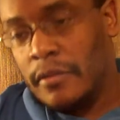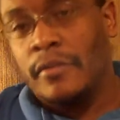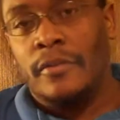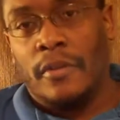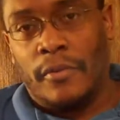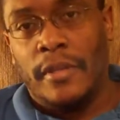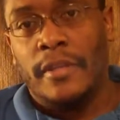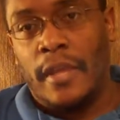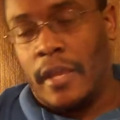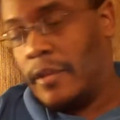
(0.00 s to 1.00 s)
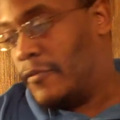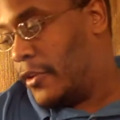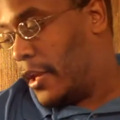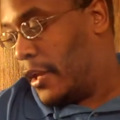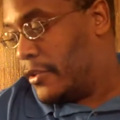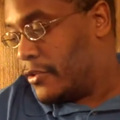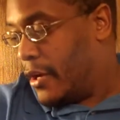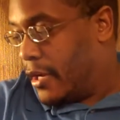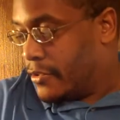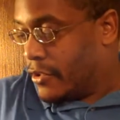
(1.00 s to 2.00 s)
you know, in that if you can. So,
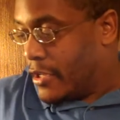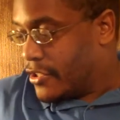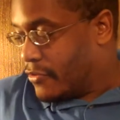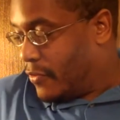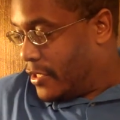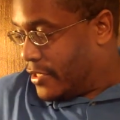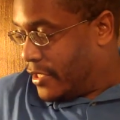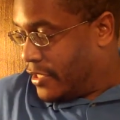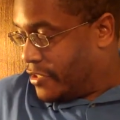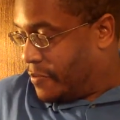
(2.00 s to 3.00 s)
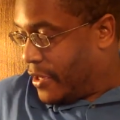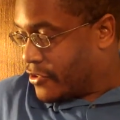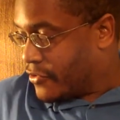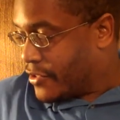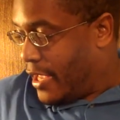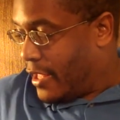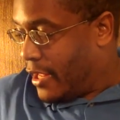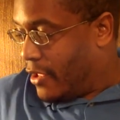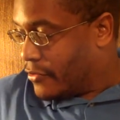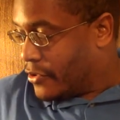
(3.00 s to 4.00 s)
all right, so I just want to send a special shout
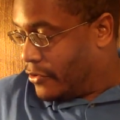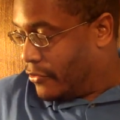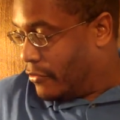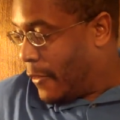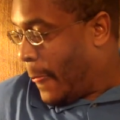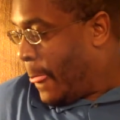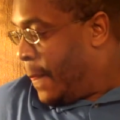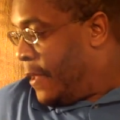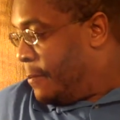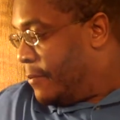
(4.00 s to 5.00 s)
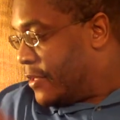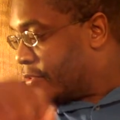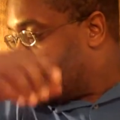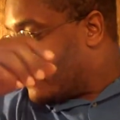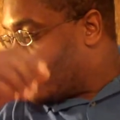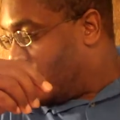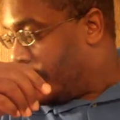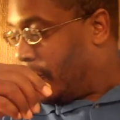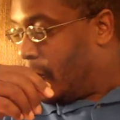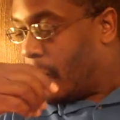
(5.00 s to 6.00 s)
out to Mister
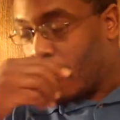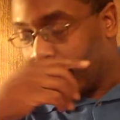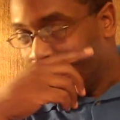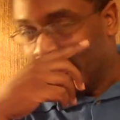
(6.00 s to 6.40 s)
Trippple Horton.